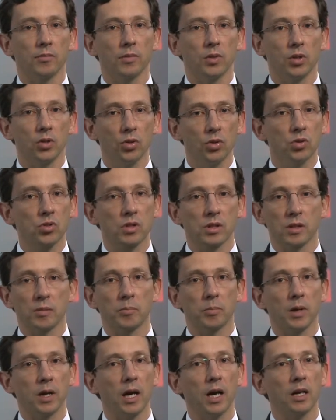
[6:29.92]
use and
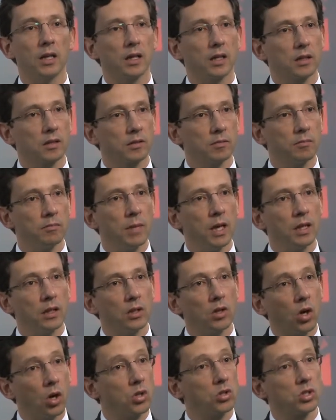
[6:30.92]
apply the
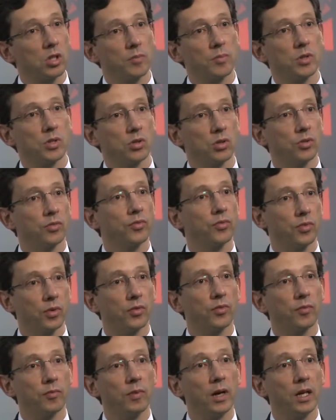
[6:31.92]
main concepts of
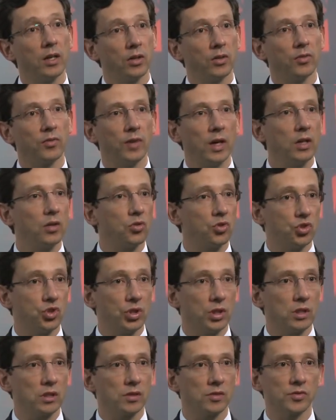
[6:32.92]
value
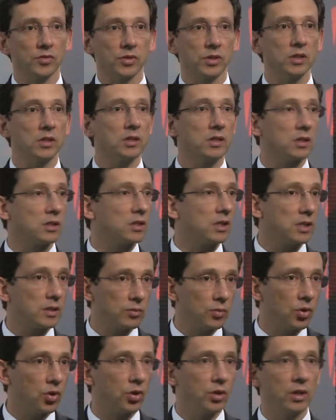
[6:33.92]
chains. For instance, this
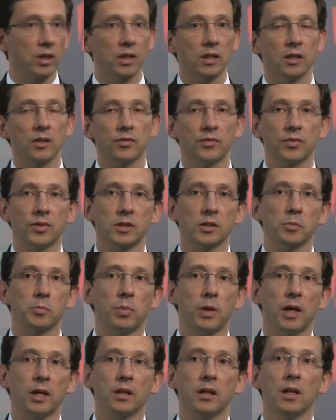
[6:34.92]
morning in the first
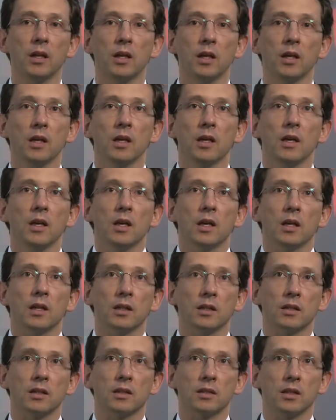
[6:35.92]
panel,
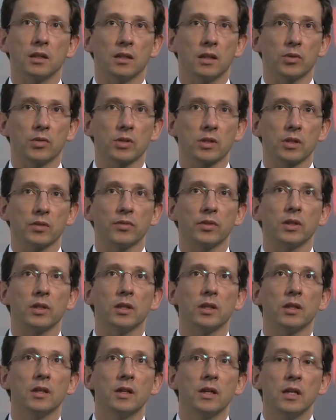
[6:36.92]
there was a
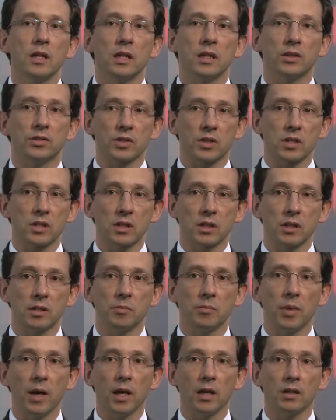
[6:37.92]
very interesting
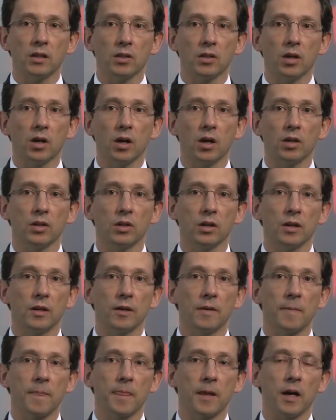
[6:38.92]
debate
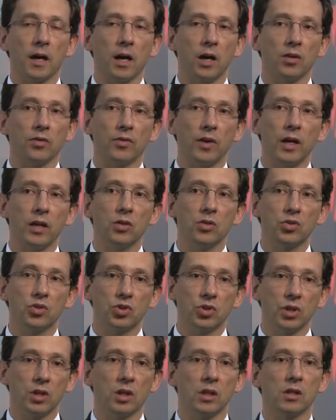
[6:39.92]
on how value
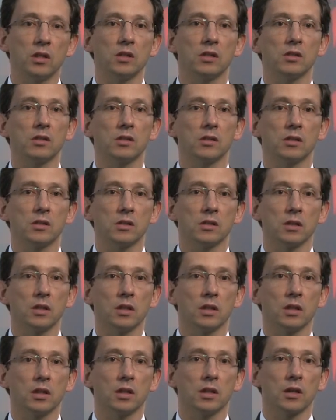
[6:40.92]
chains
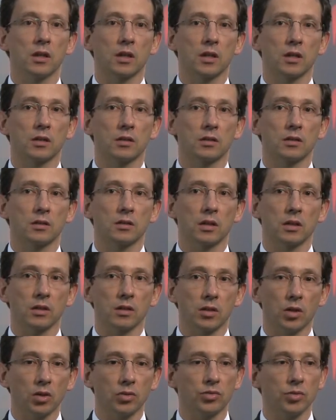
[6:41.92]
can
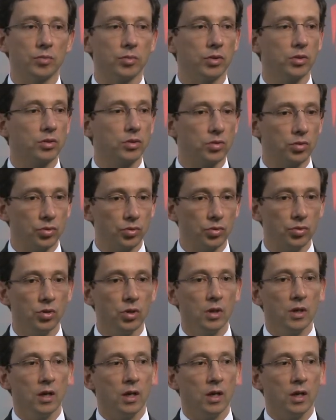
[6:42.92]
contribute to